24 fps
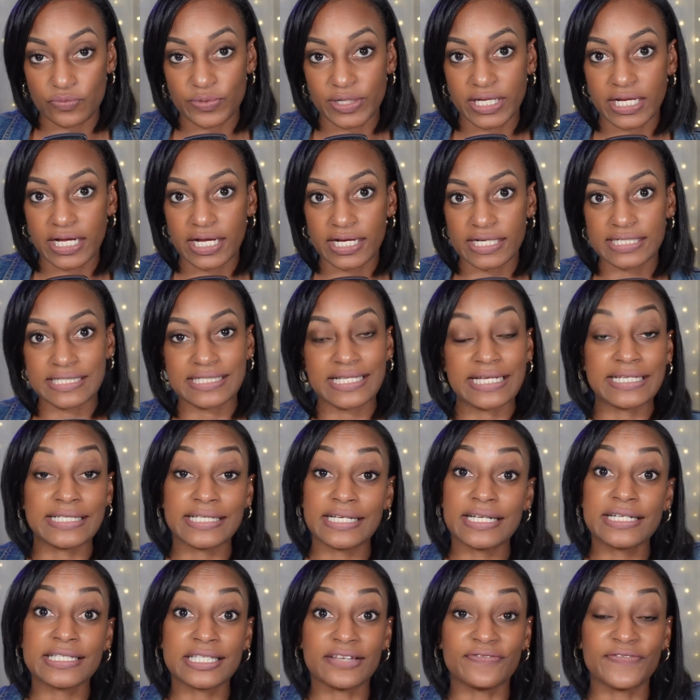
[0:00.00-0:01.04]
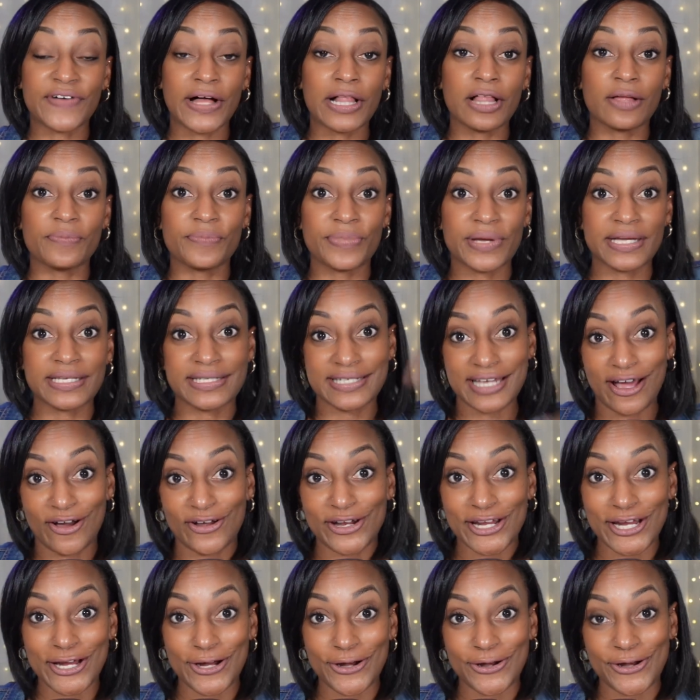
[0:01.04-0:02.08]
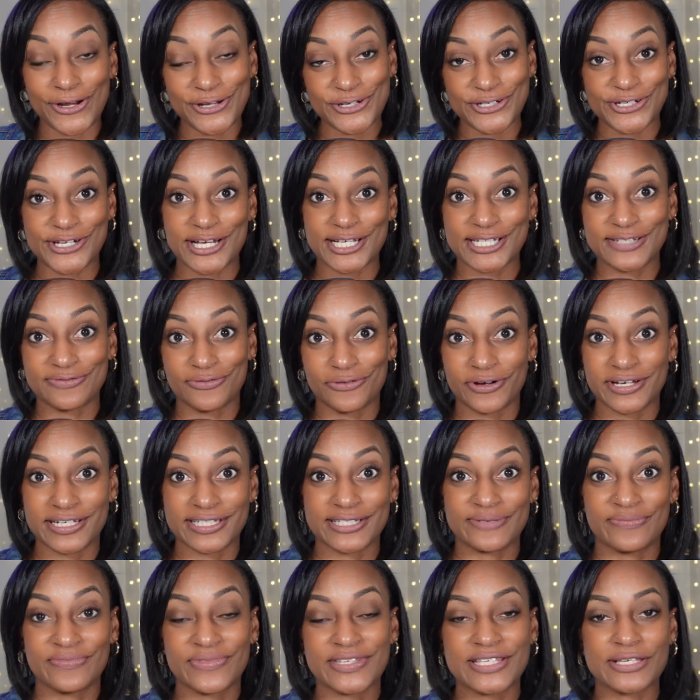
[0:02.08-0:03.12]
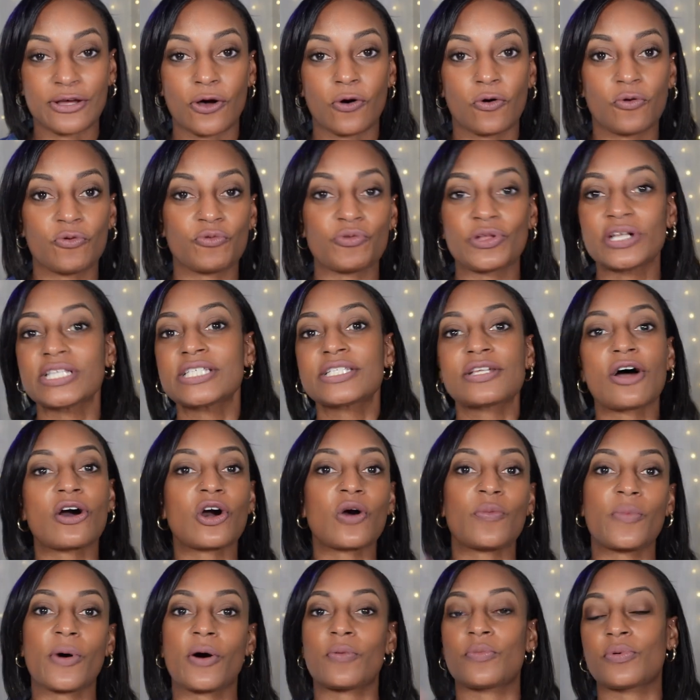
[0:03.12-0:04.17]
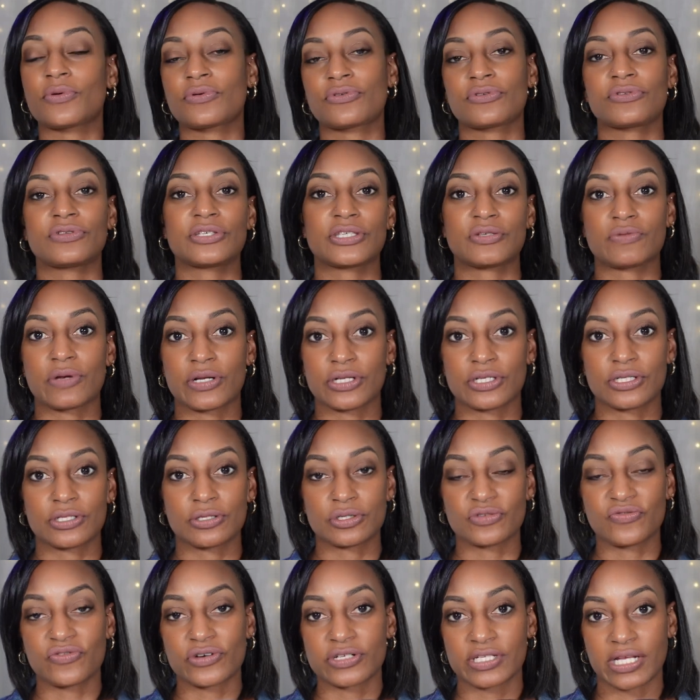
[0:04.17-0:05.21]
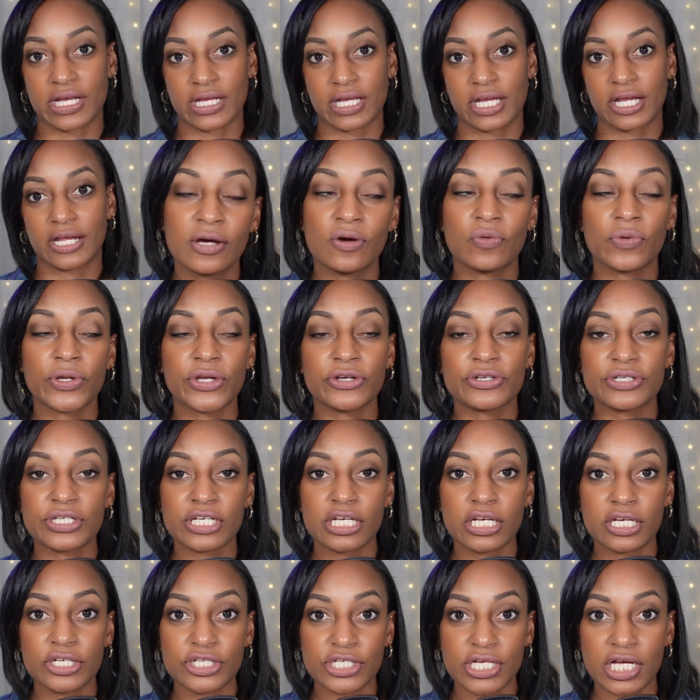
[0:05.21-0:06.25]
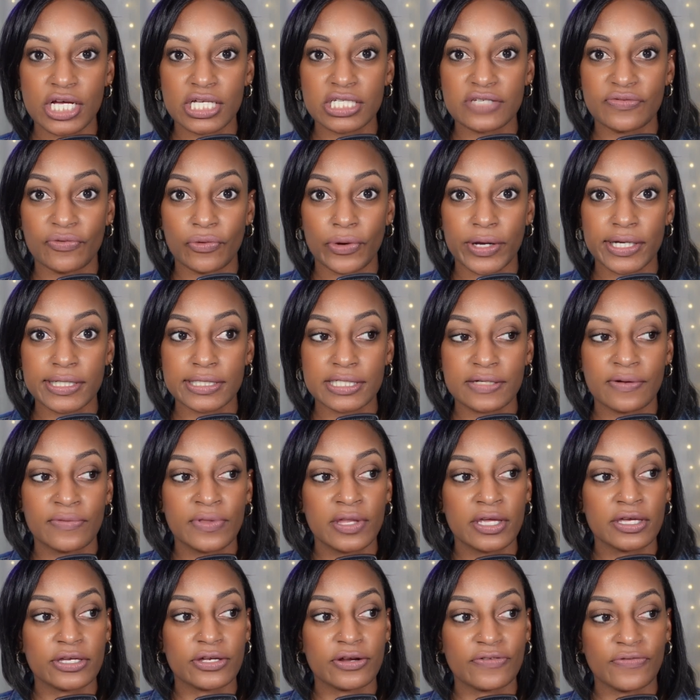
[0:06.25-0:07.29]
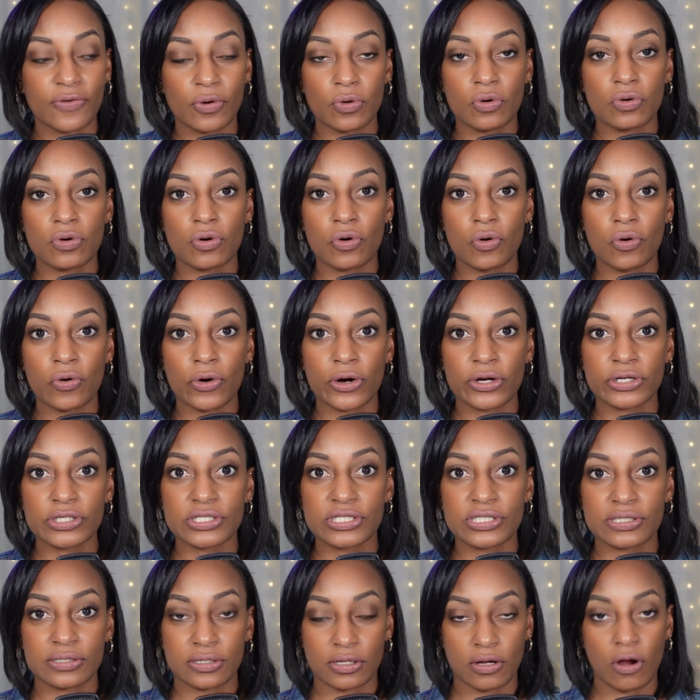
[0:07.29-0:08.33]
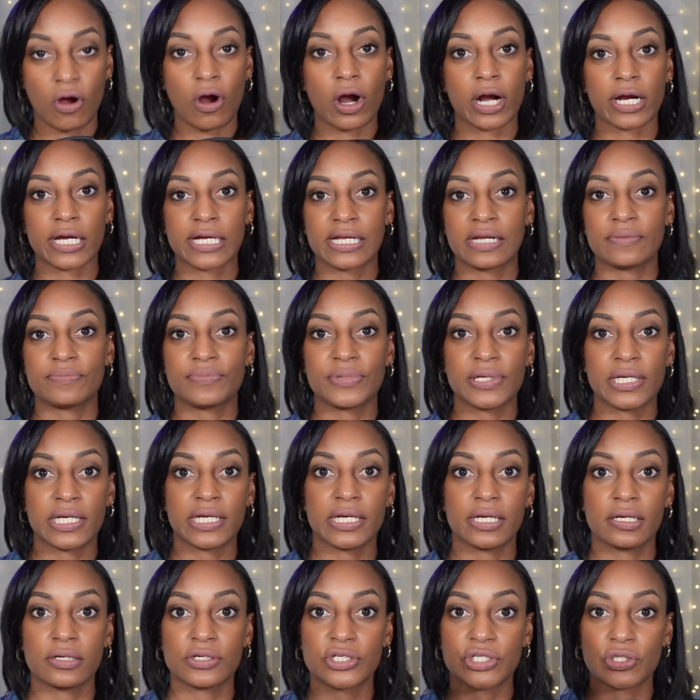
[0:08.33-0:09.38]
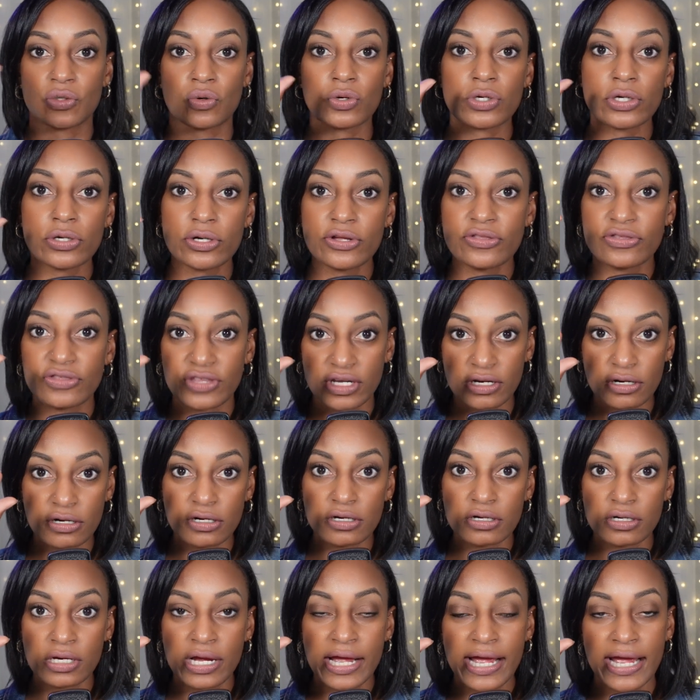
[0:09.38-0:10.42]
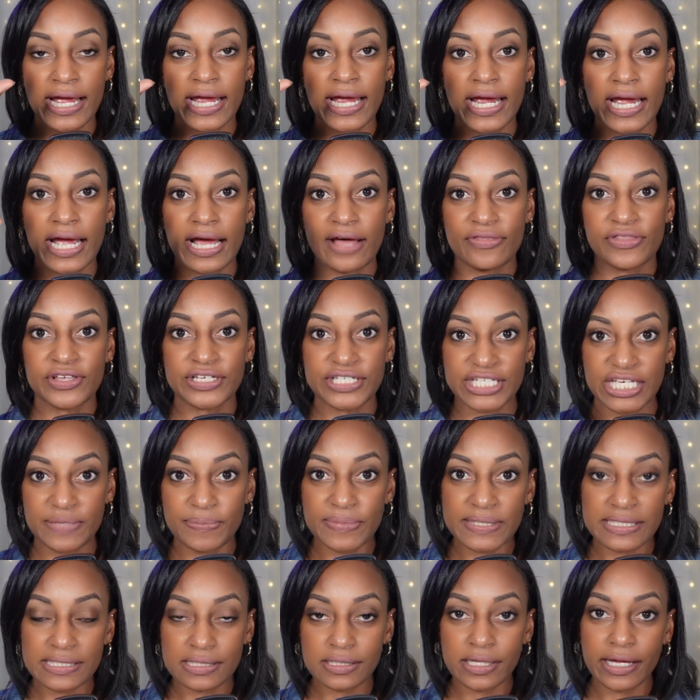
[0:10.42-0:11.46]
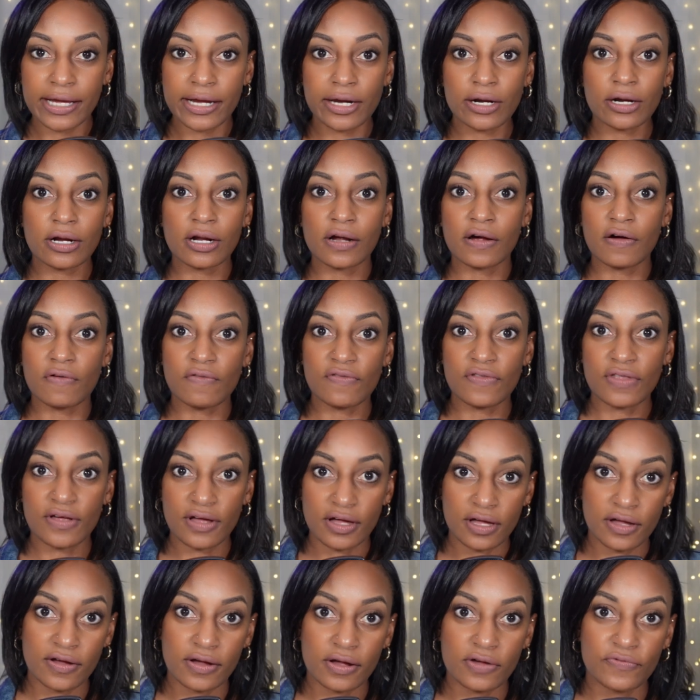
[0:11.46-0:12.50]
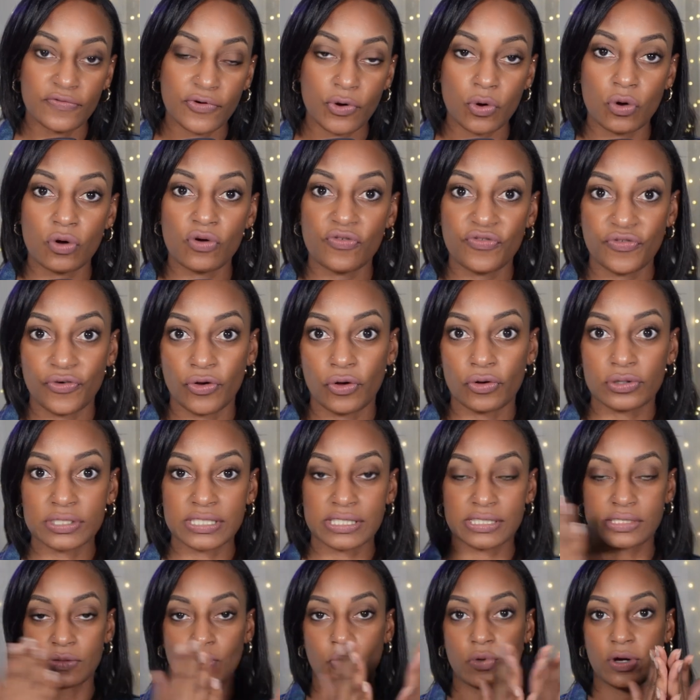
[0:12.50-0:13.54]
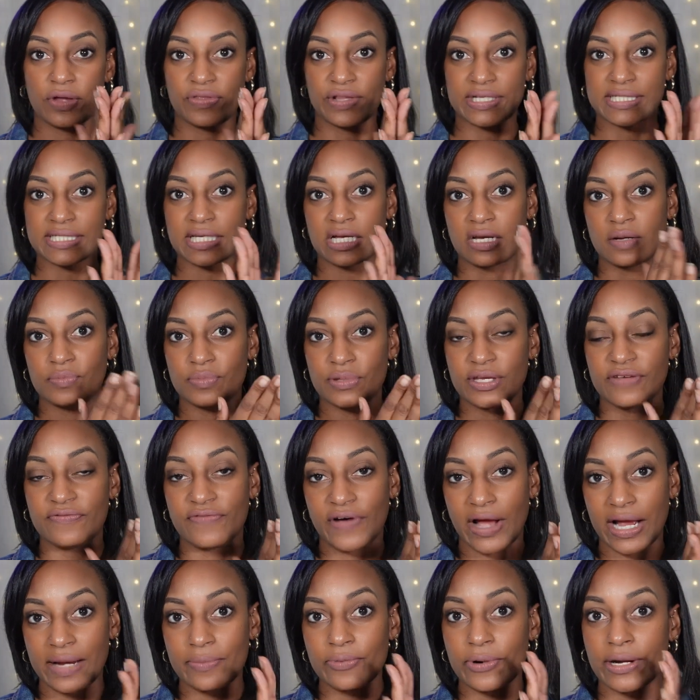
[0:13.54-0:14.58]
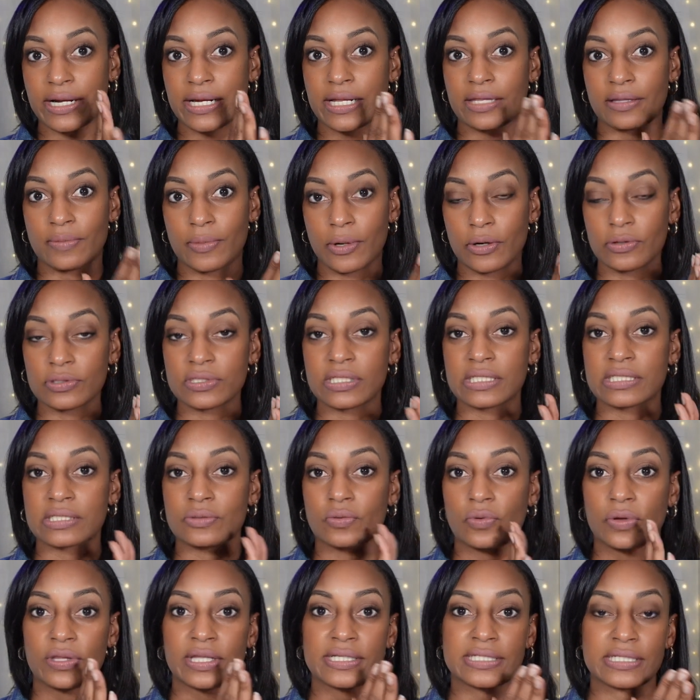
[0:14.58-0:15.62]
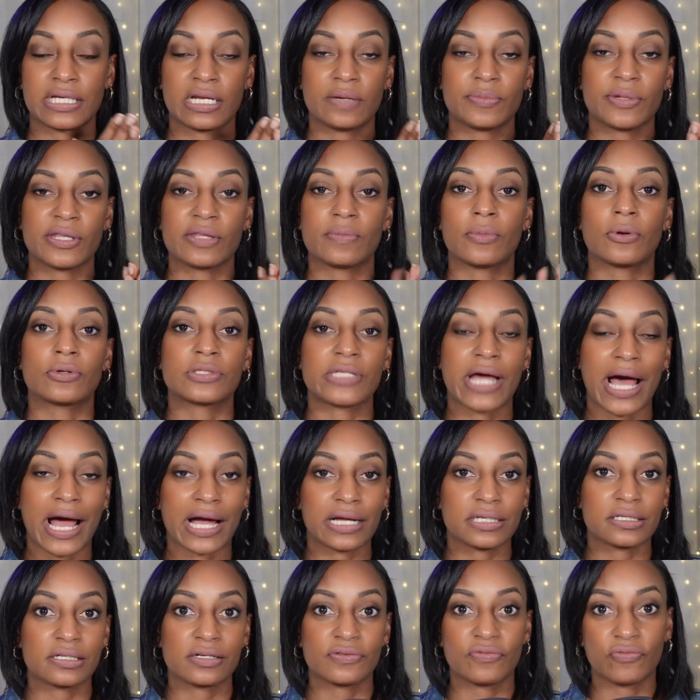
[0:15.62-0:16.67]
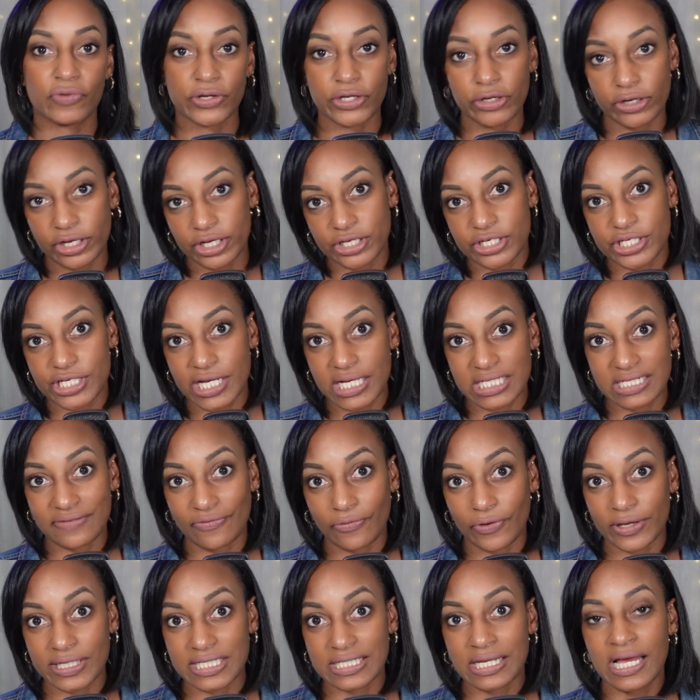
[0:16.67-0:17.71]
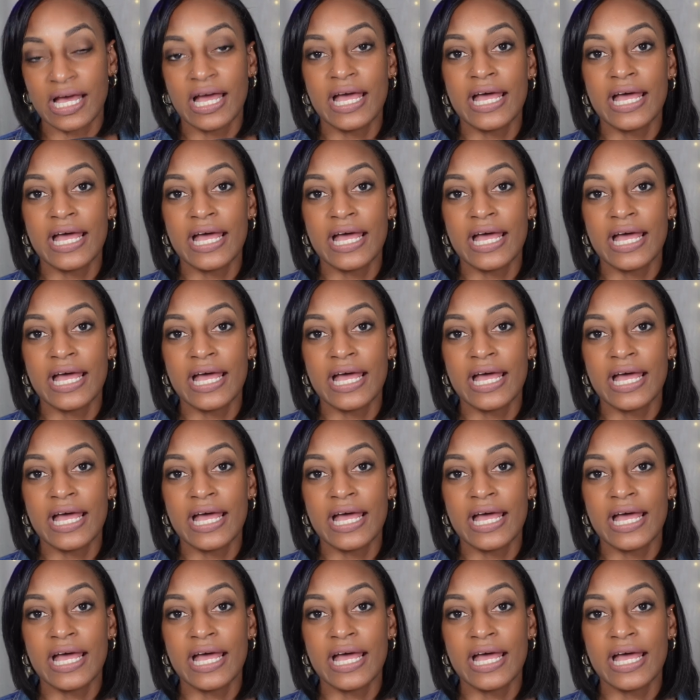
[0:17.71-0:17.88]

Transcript: because they didn't develop it down here in chest voice. So let's talk about both of these registers for a second. When you're singing in chest voice, your vocal cords are going to be shorter and thicker, and the deepest layer of the vocal folds is the one that's going to be vibrating the most. That's the one that's going to be the most active when you're in chest voice.